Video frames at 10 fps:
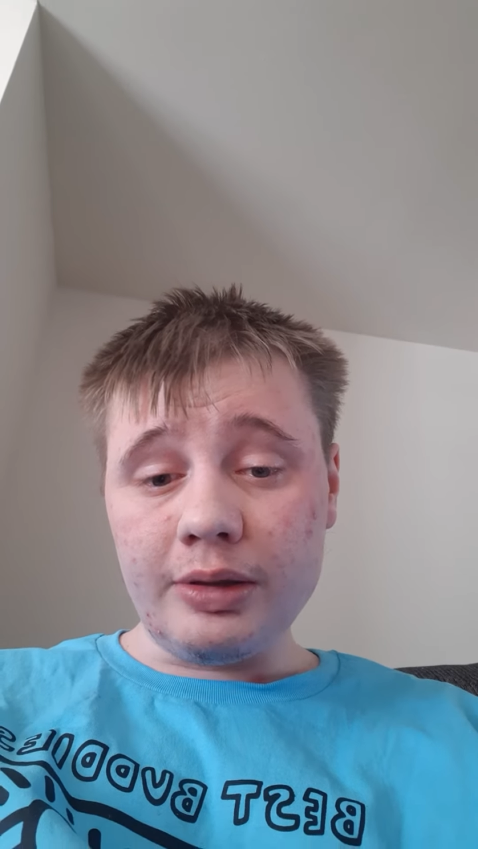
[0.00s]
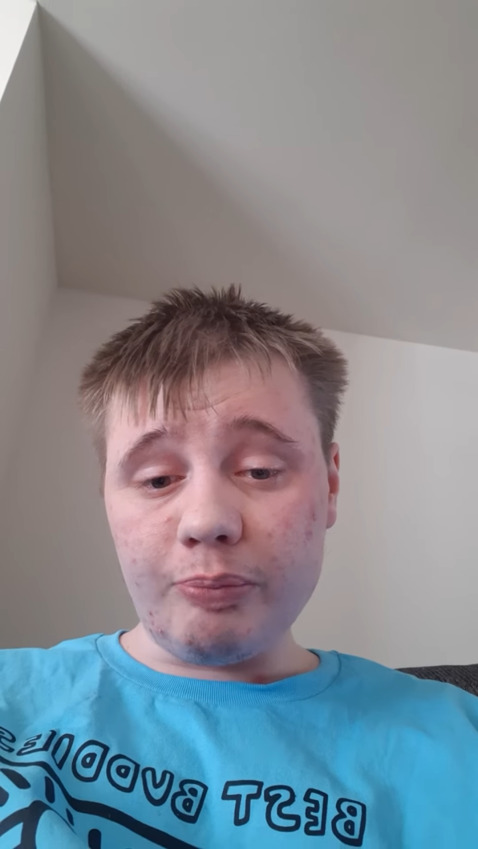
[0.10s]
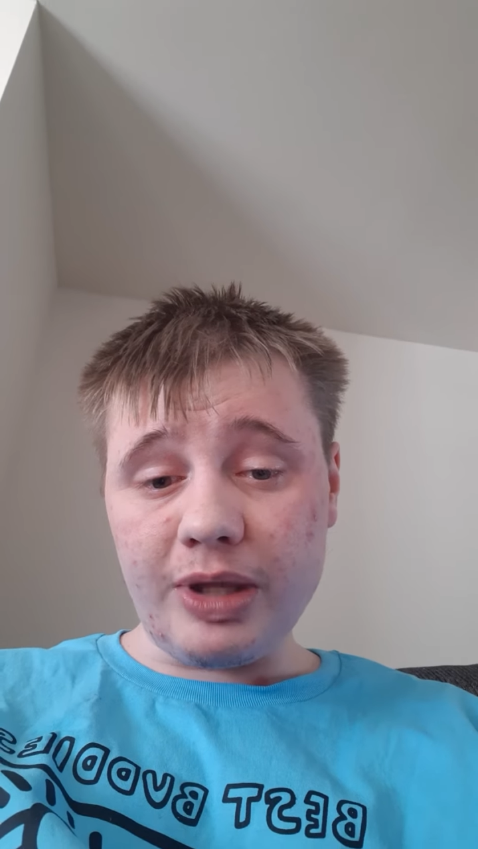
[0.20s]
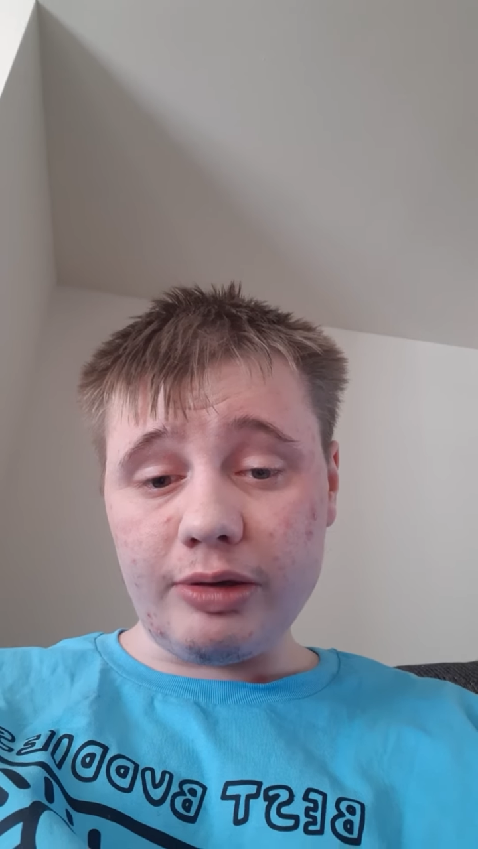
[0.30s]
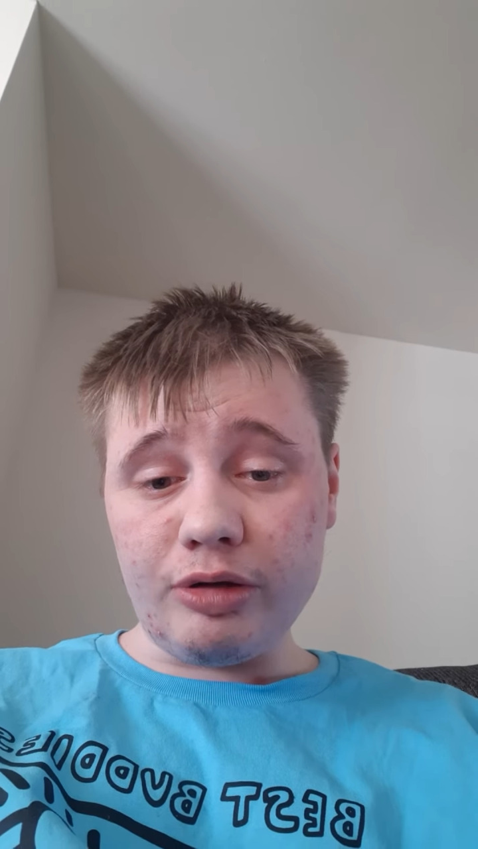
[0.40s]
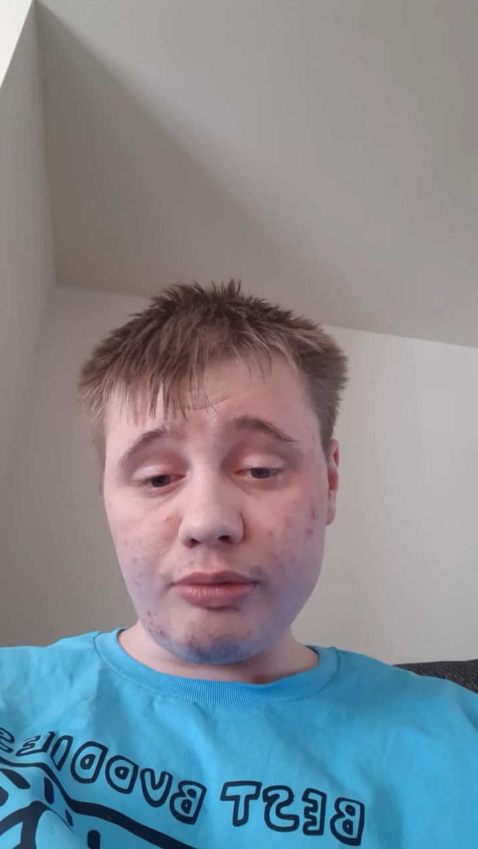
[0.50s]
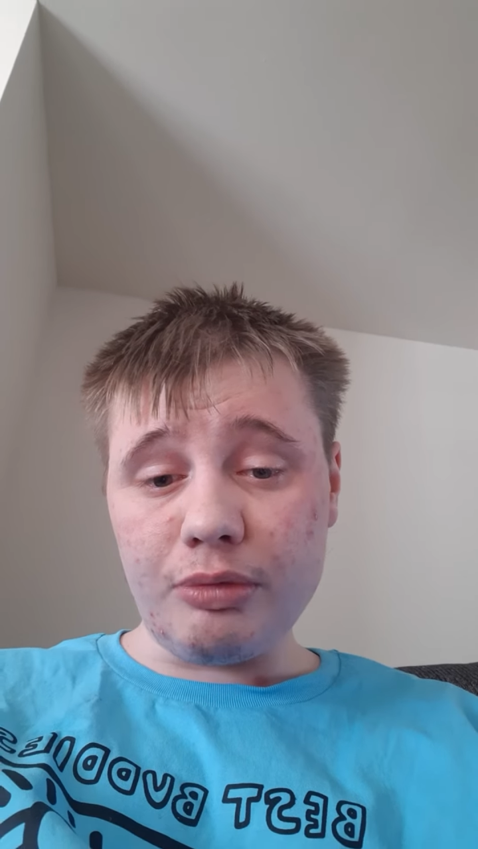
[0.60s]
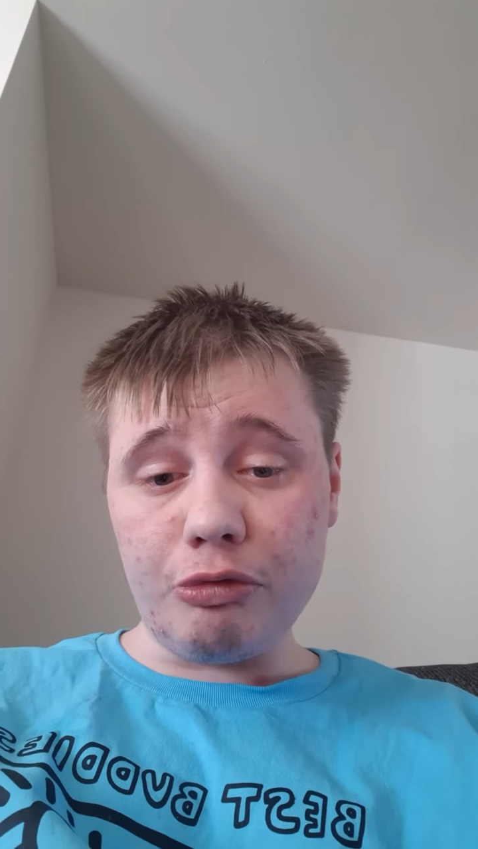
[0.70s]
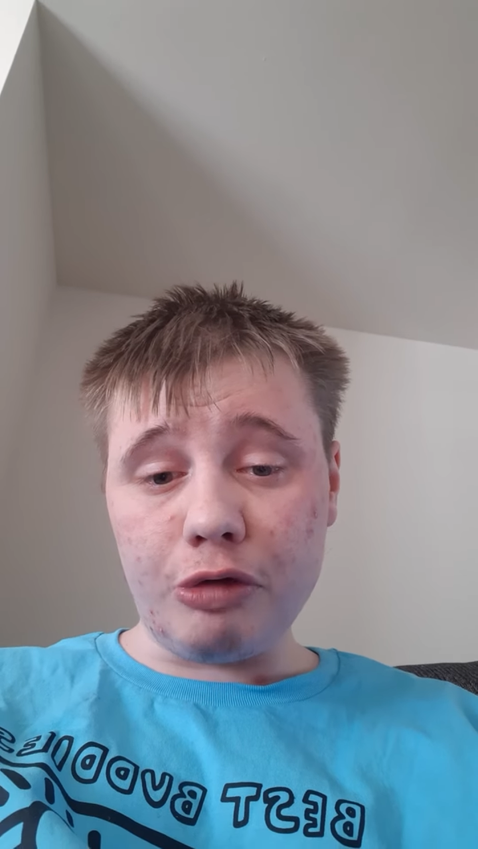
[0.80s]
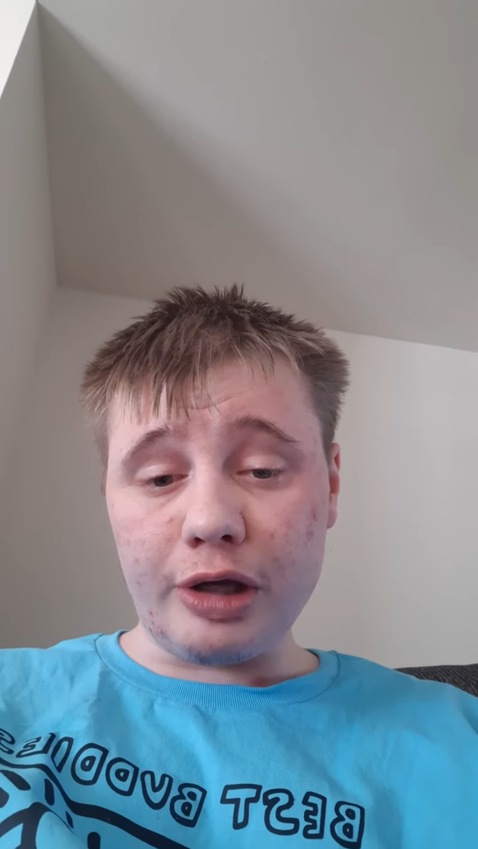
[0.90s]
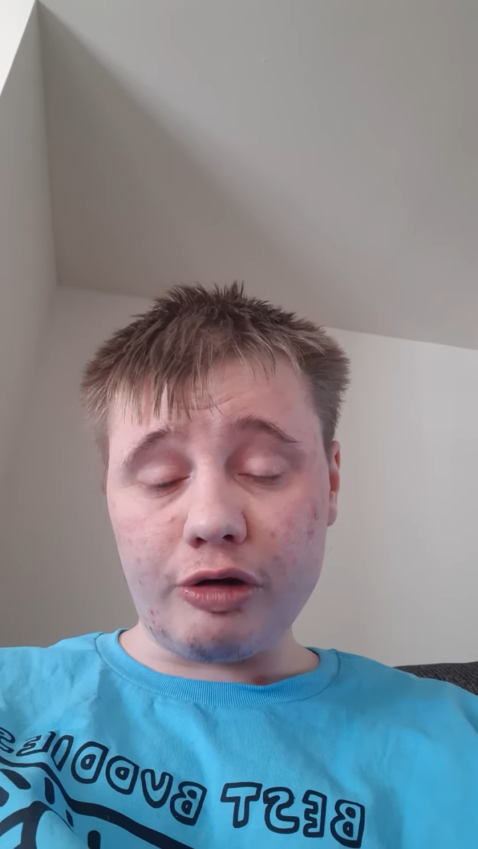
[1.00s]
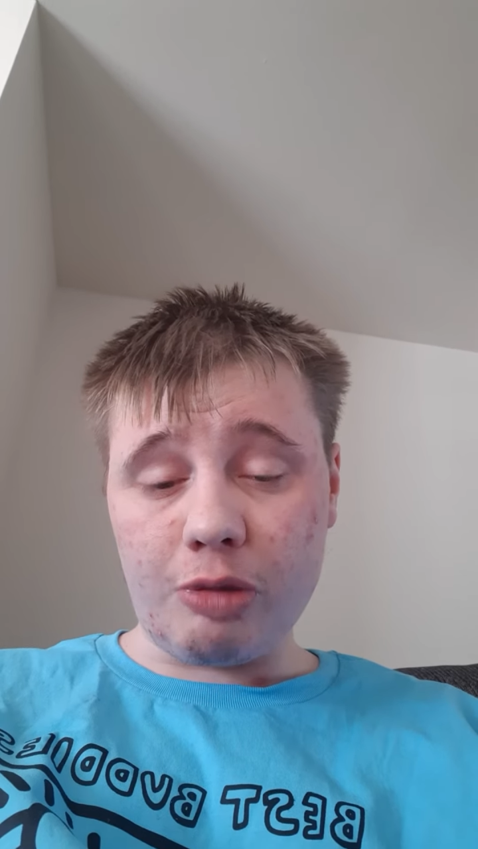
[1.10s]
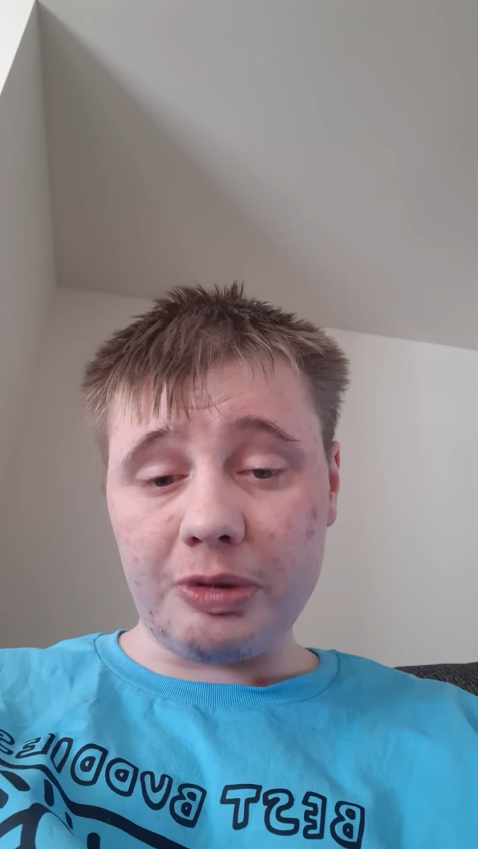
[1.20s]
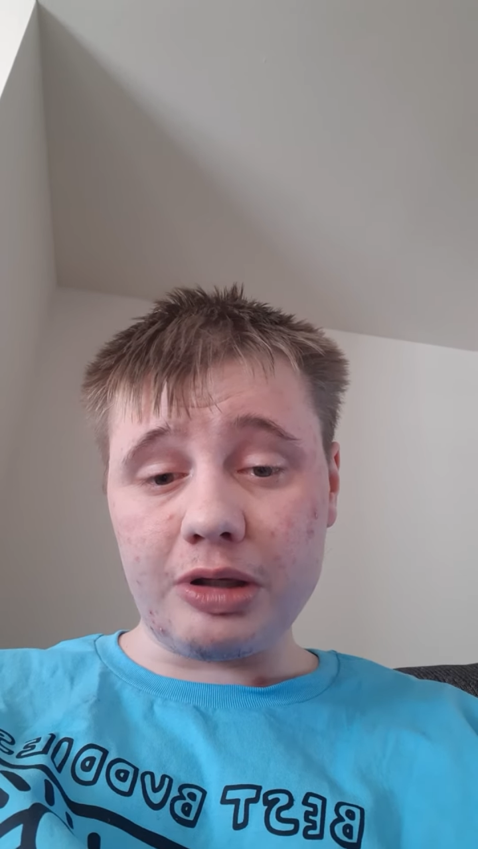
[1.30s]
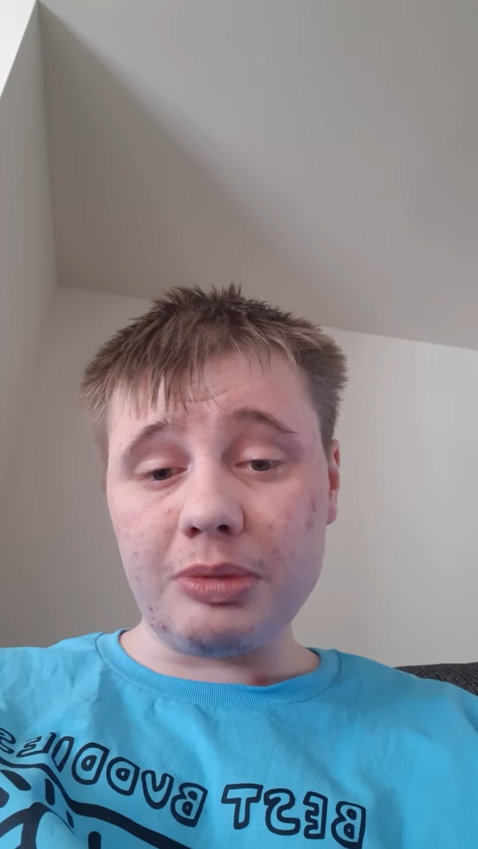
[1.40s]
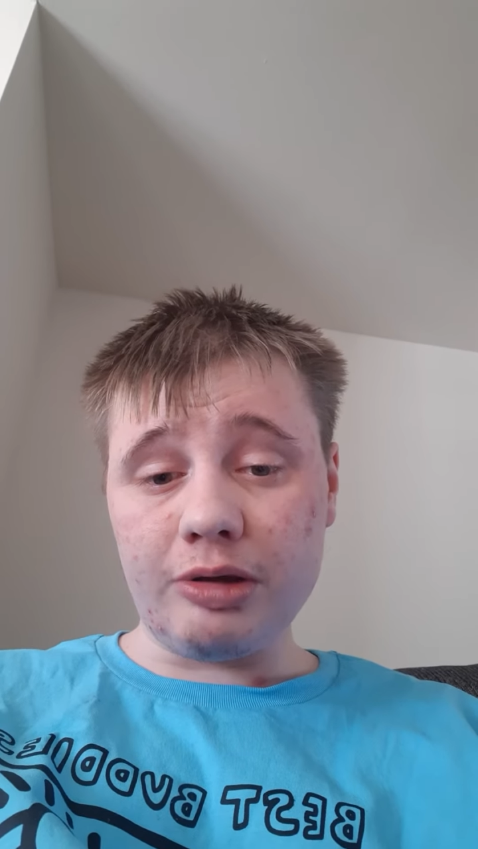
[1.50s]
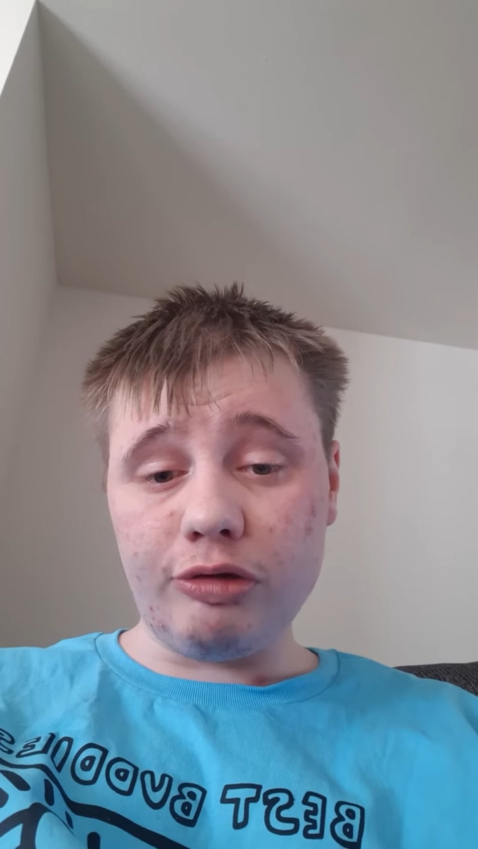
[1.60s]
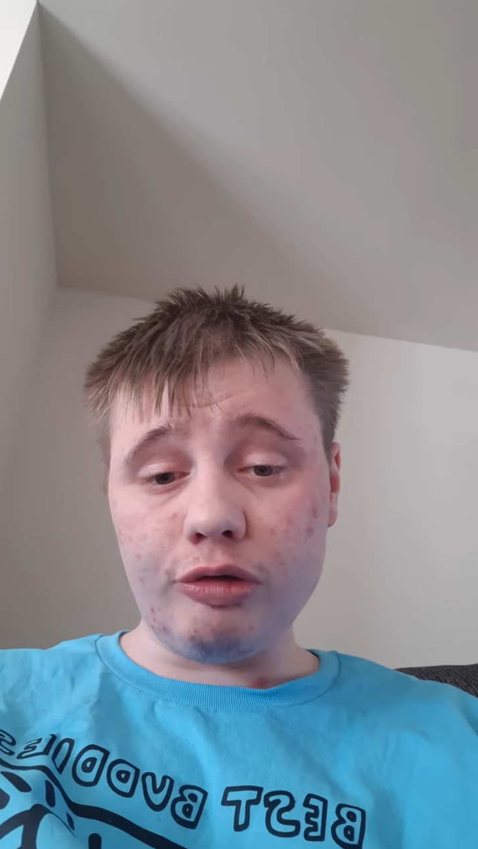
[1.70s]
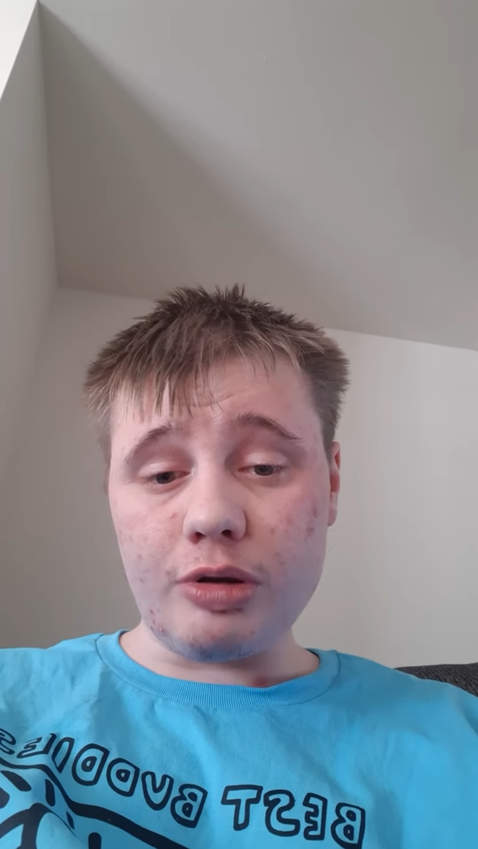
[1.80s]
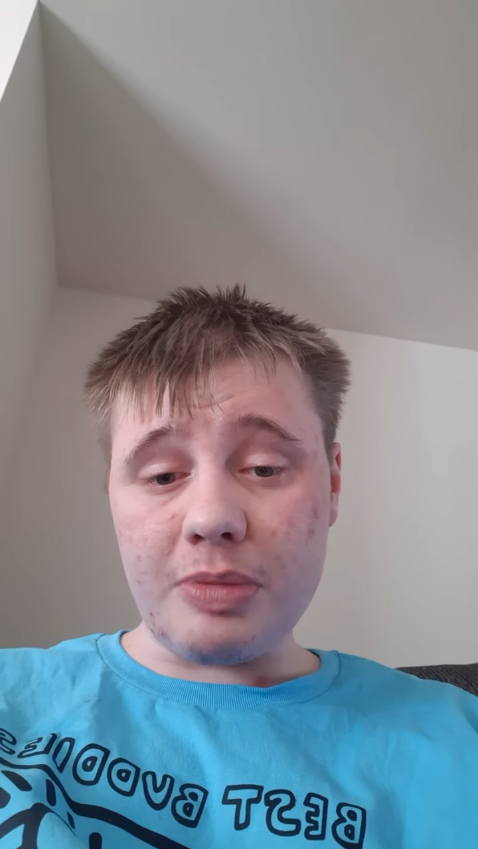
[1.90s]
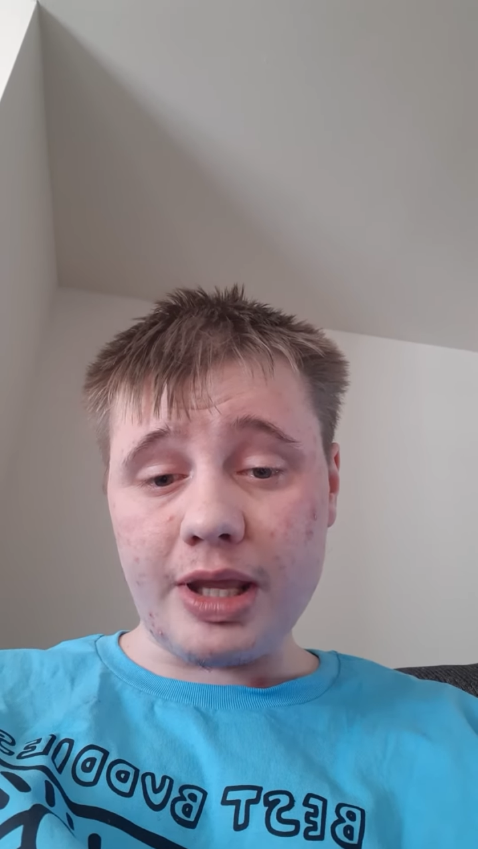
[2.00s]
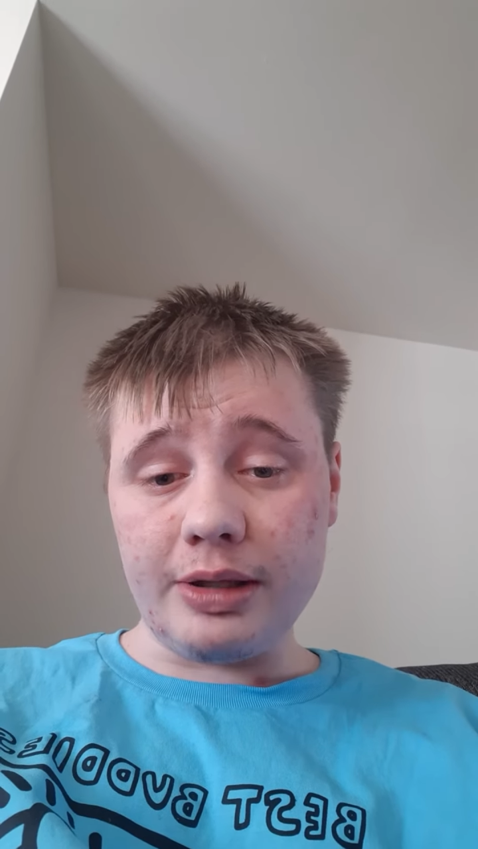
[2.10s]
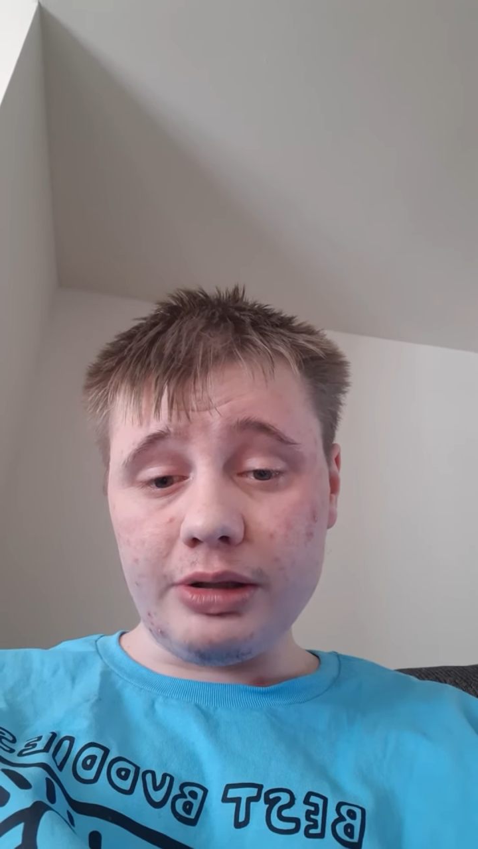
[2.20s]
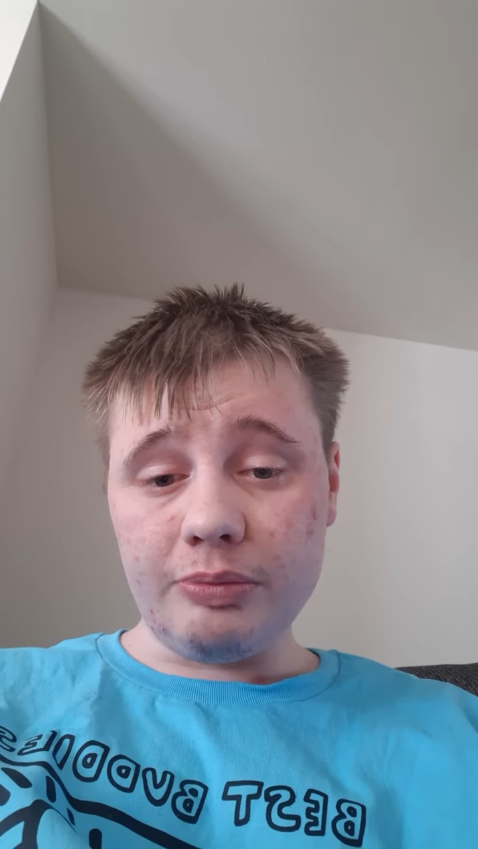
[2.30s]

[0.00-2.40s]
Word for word: beat Tom Maguire's Spider-Man Two to me